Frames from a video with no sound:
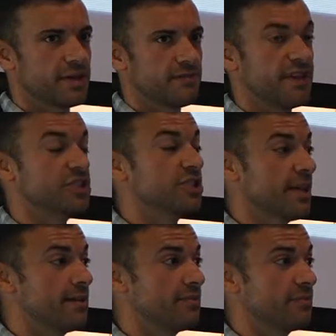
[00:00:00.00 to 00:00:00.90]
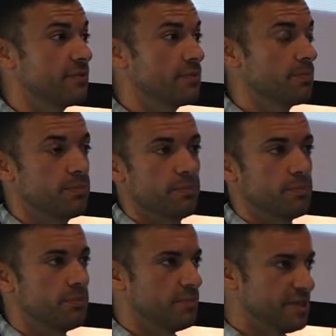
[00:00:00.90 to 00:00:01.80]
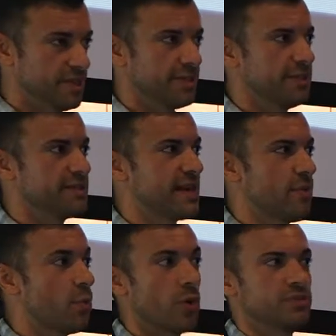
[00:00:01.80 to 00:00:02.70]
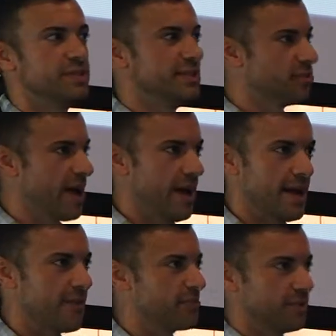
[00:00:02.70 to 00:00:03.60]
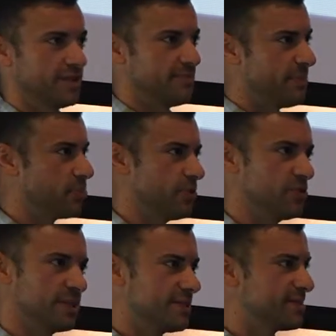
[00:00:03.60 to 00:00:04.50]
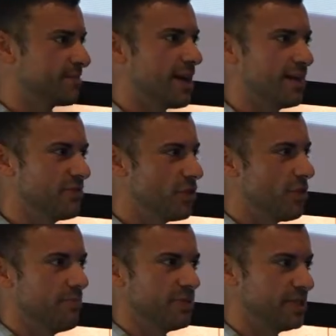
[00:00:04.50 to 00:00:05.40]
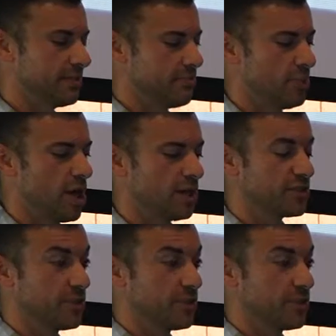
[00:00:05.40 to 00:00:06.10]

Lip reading: vegetative materials that won't degrade after it's been produced into some kind of a building block.